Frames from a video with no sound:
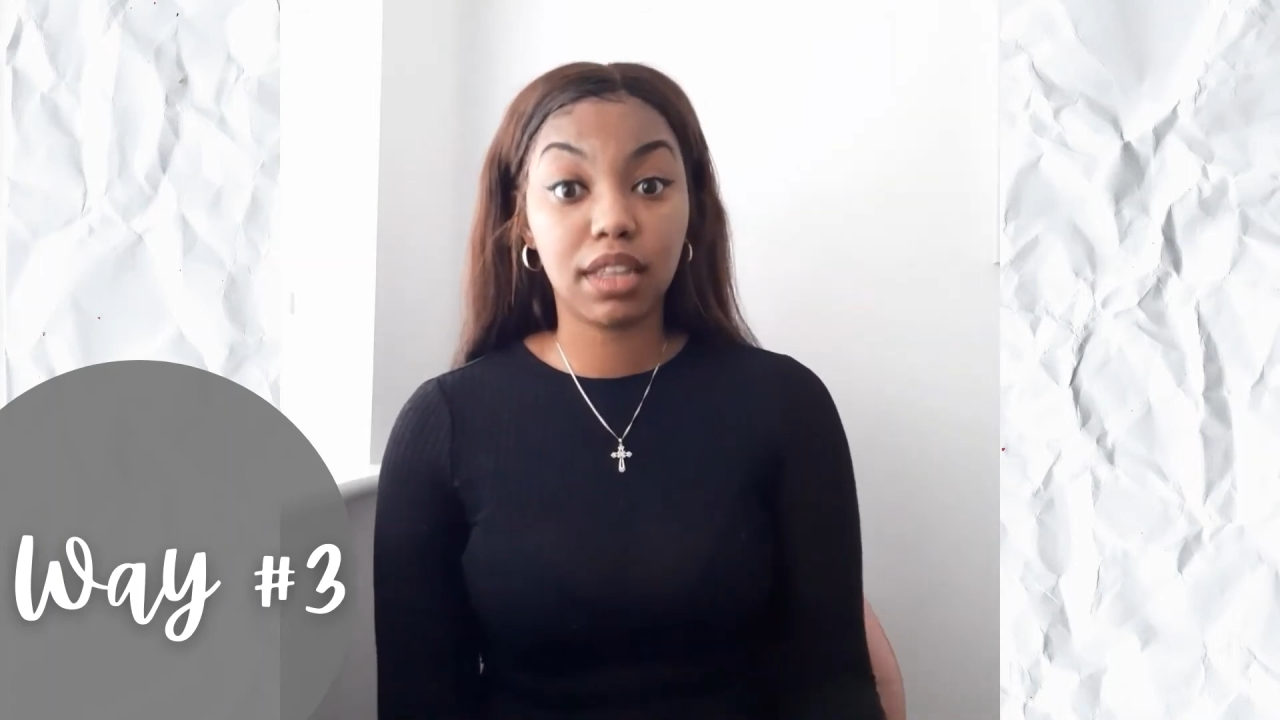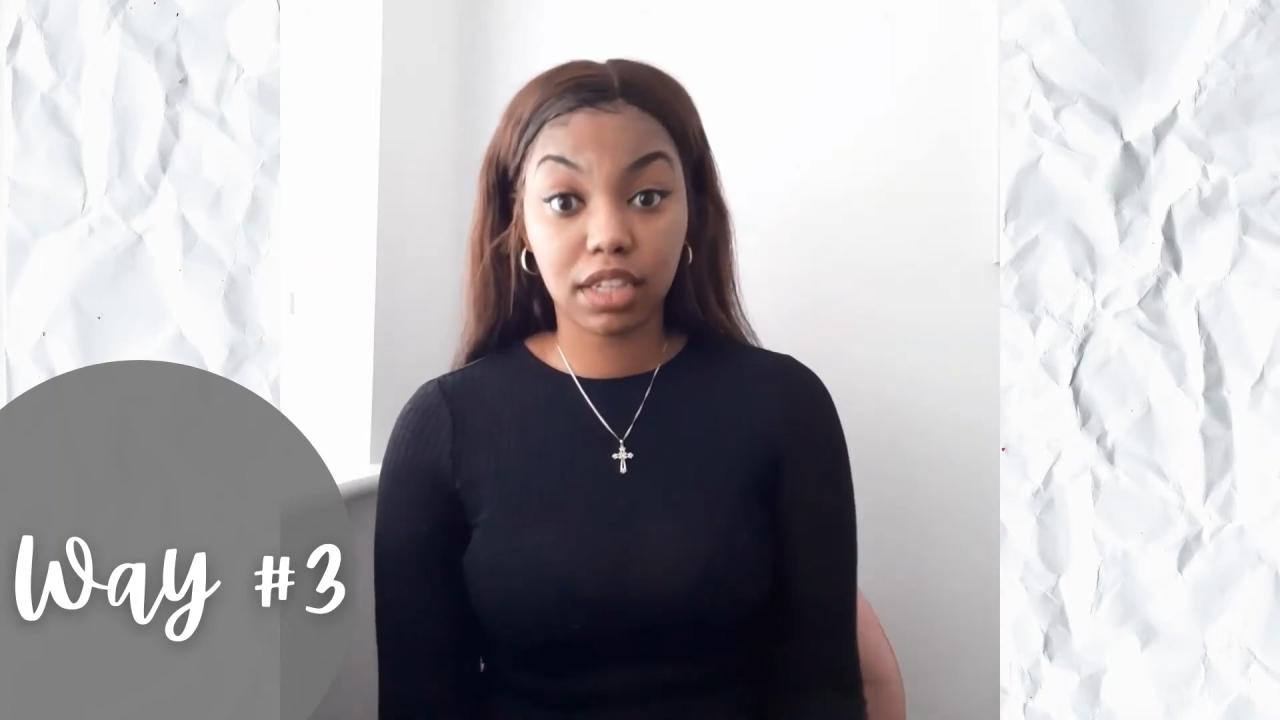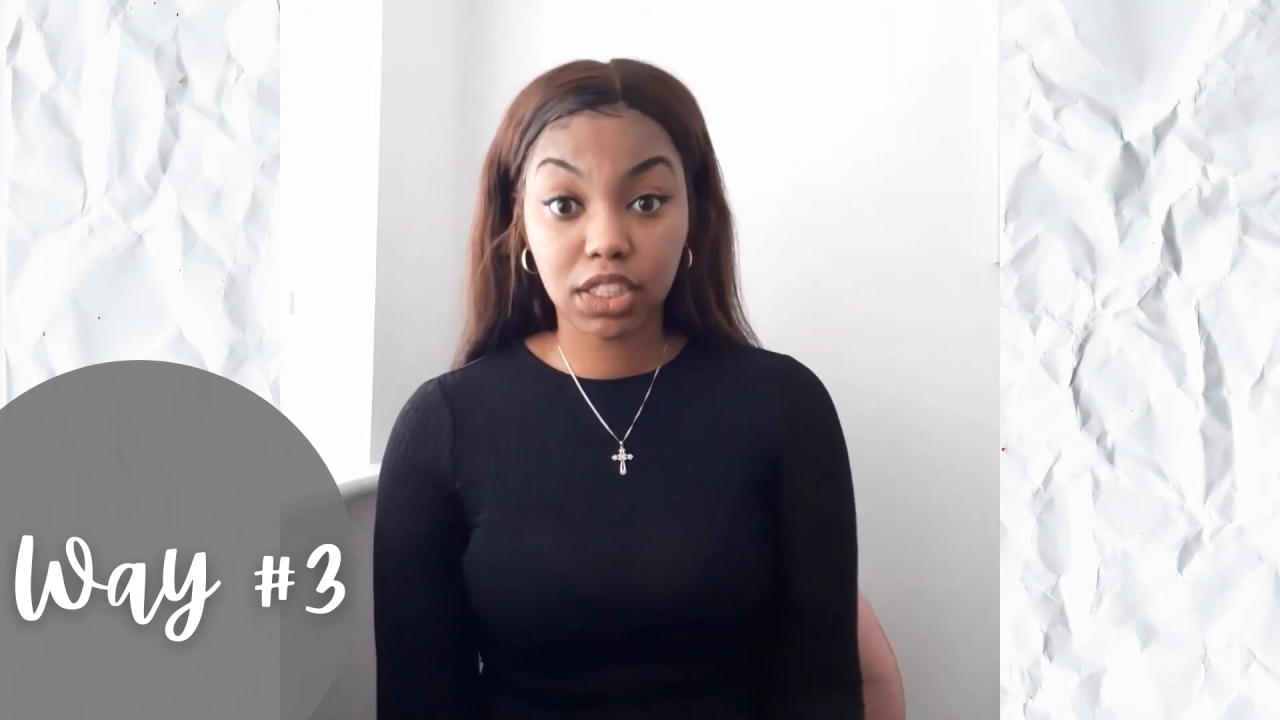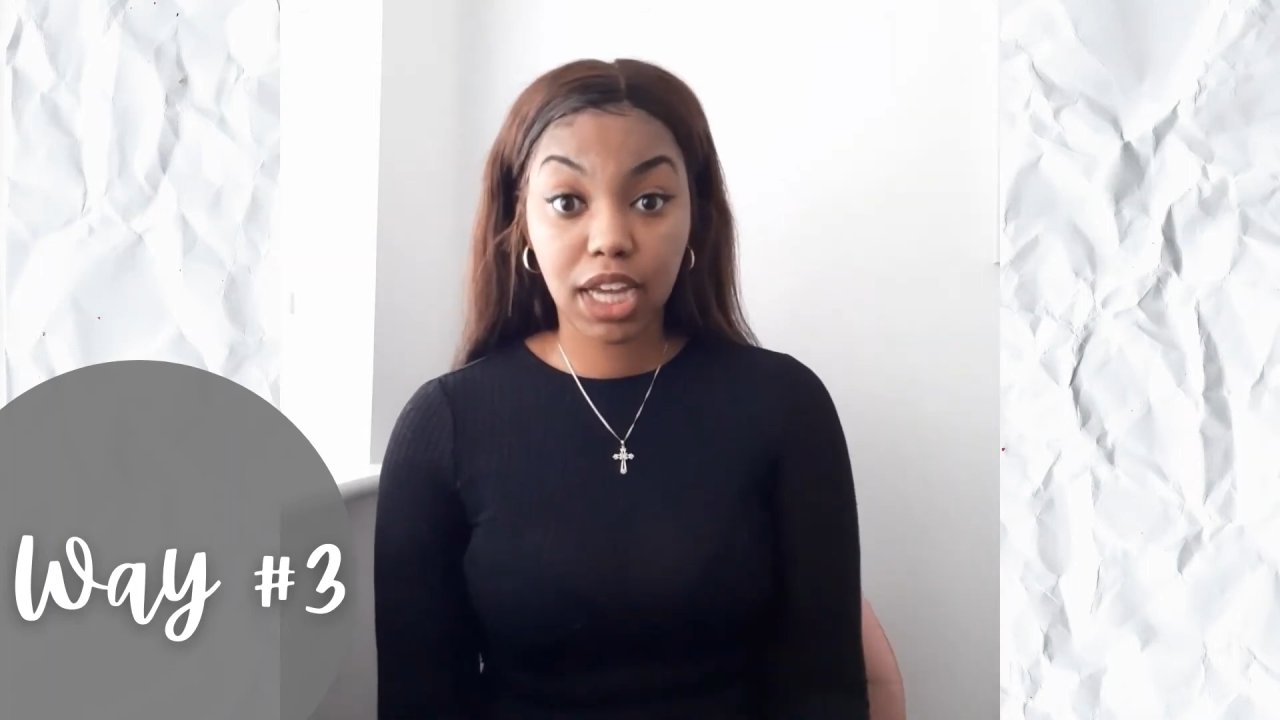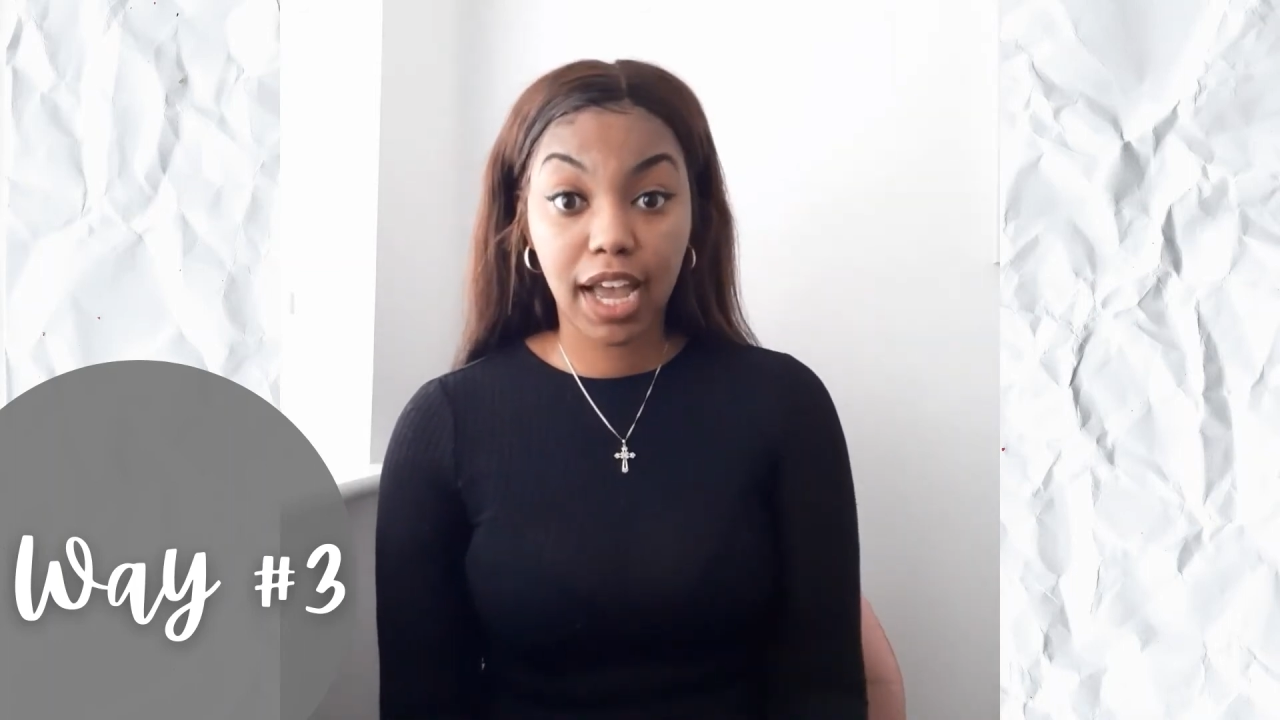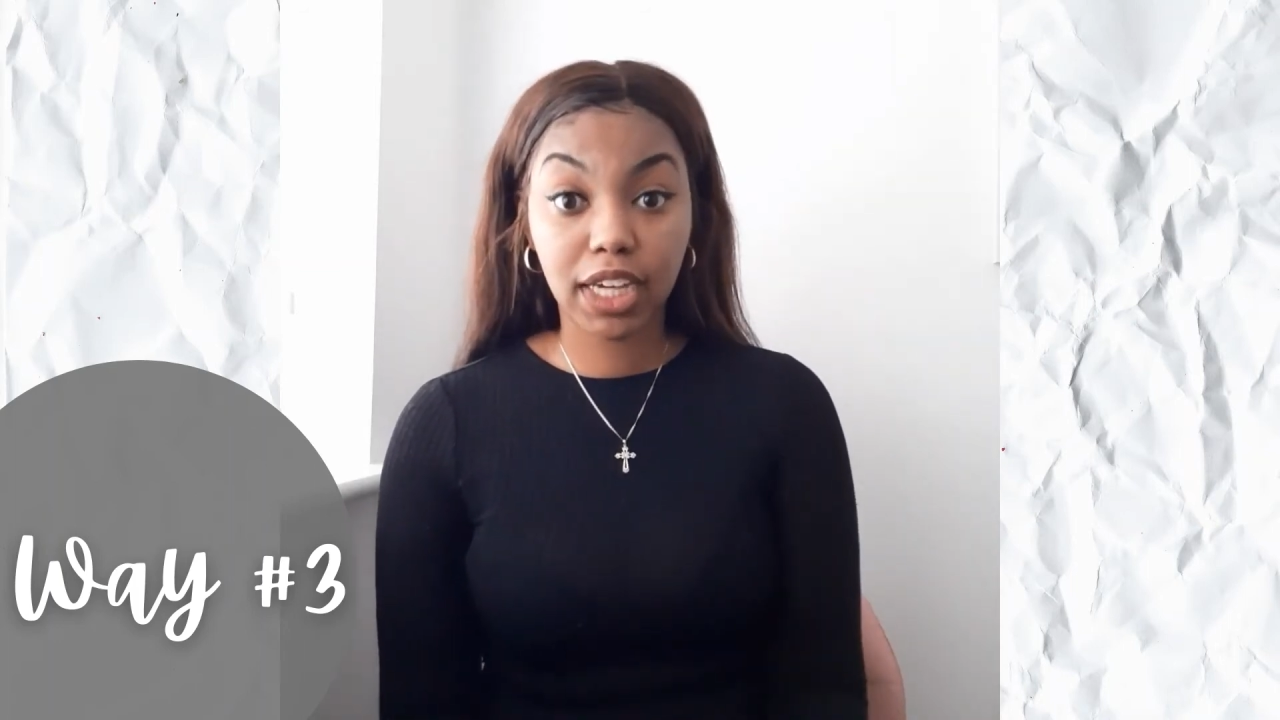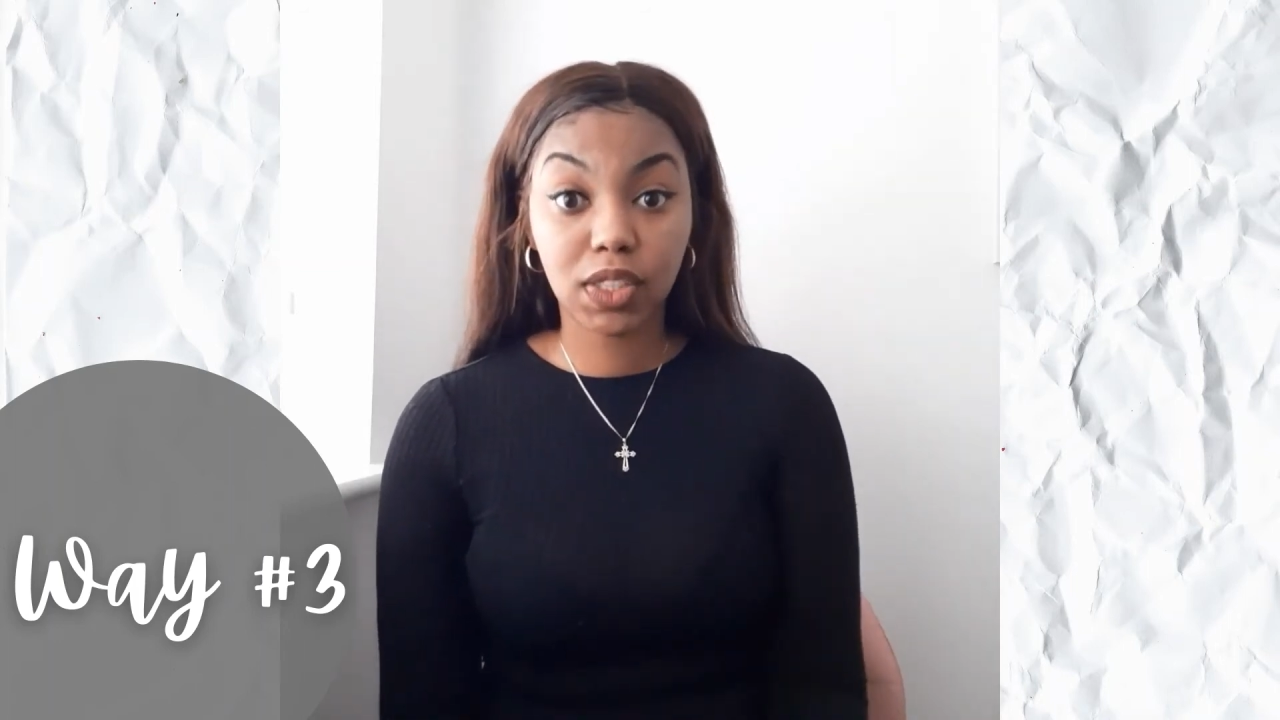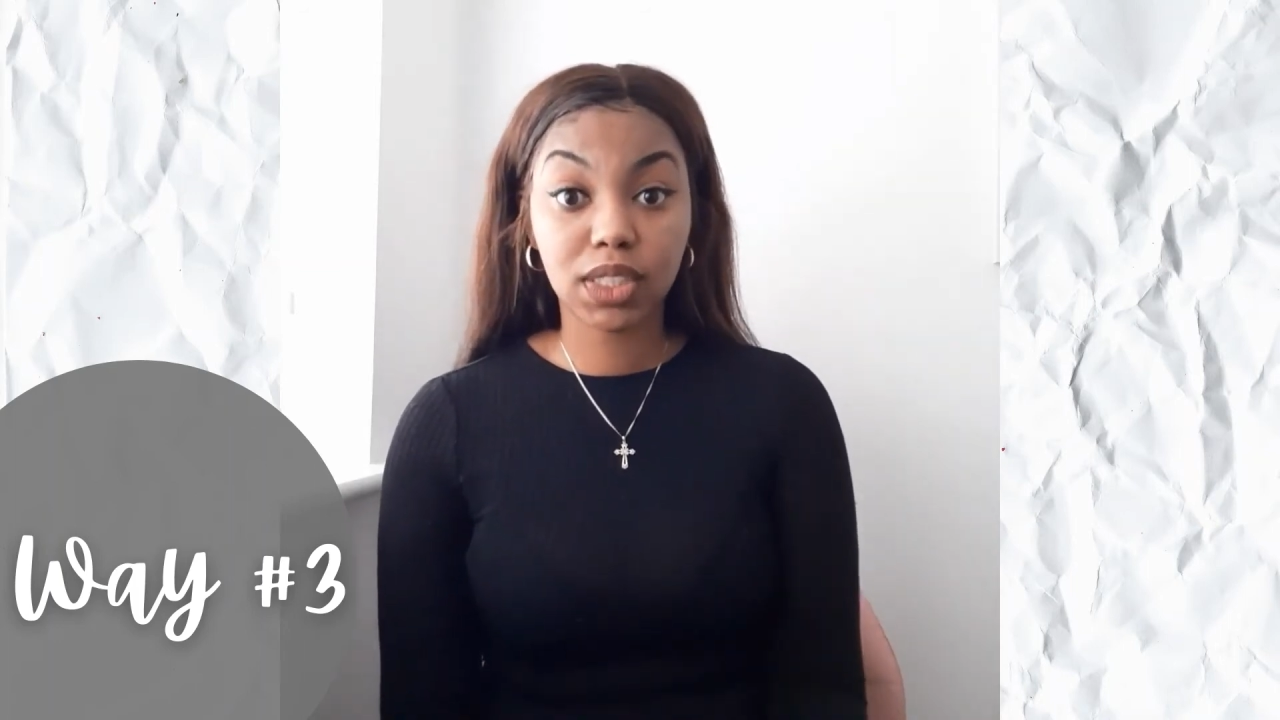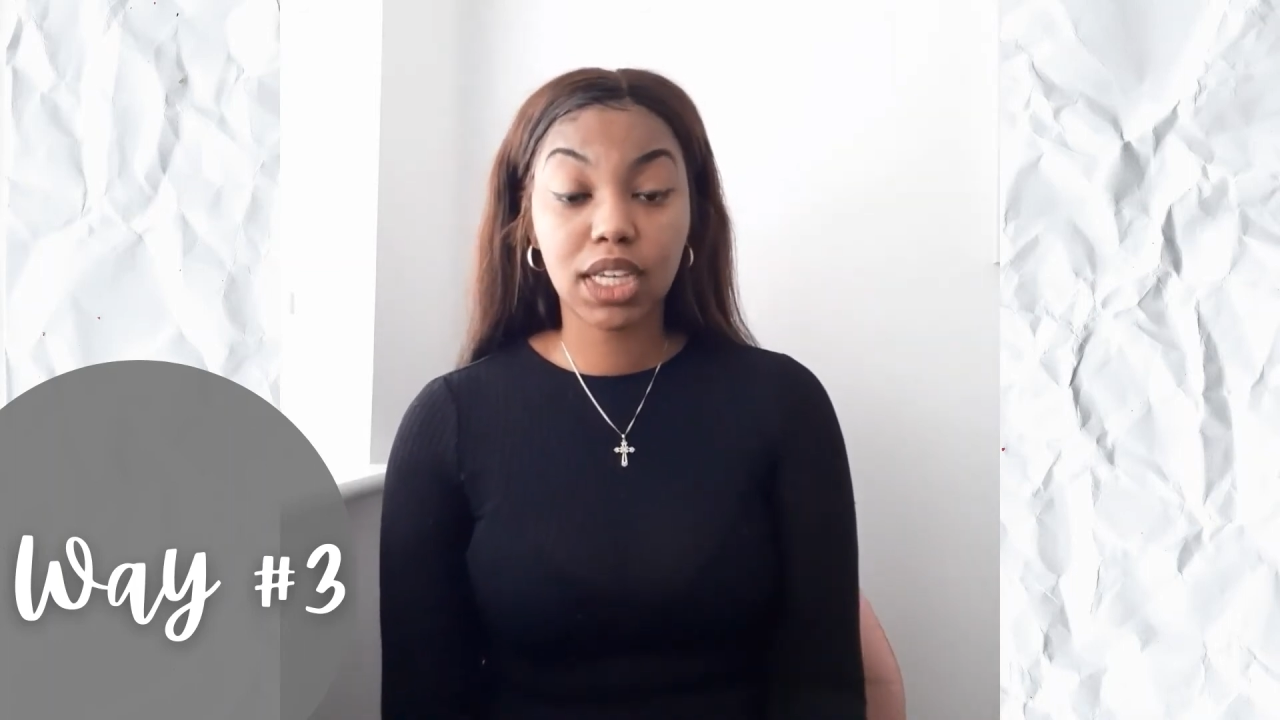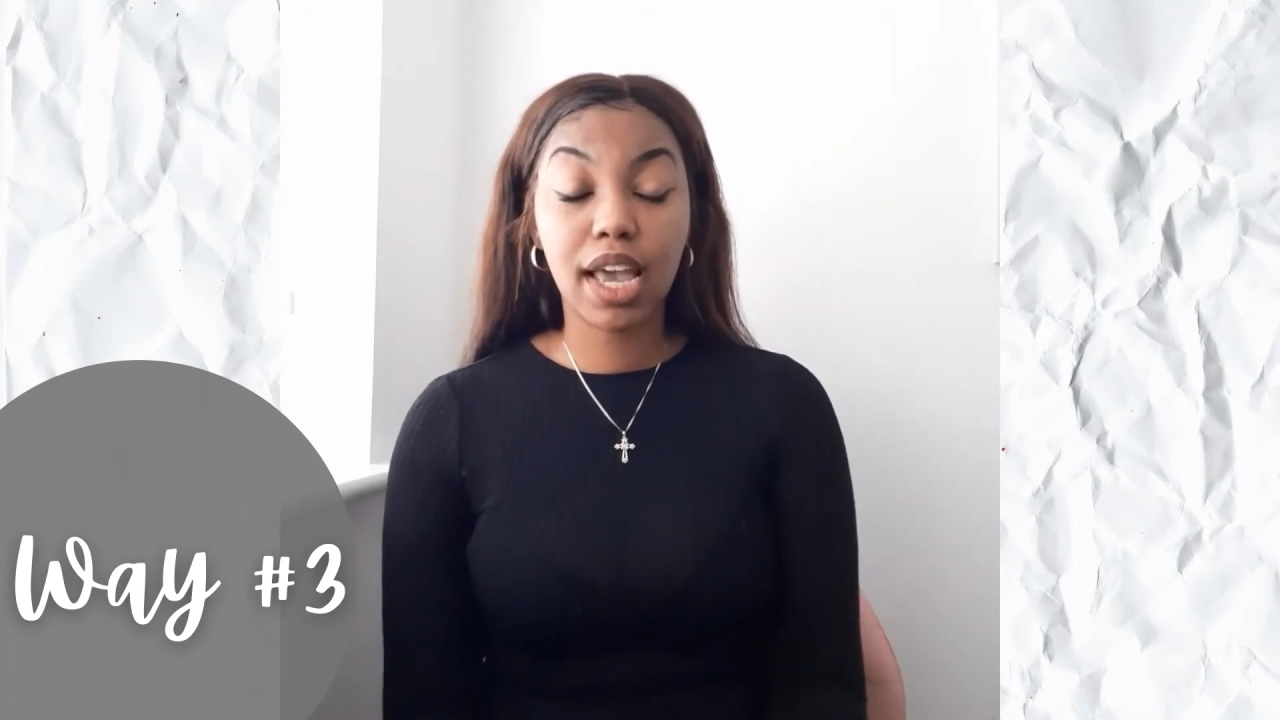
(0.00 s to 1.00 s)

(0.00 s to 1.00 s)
their child.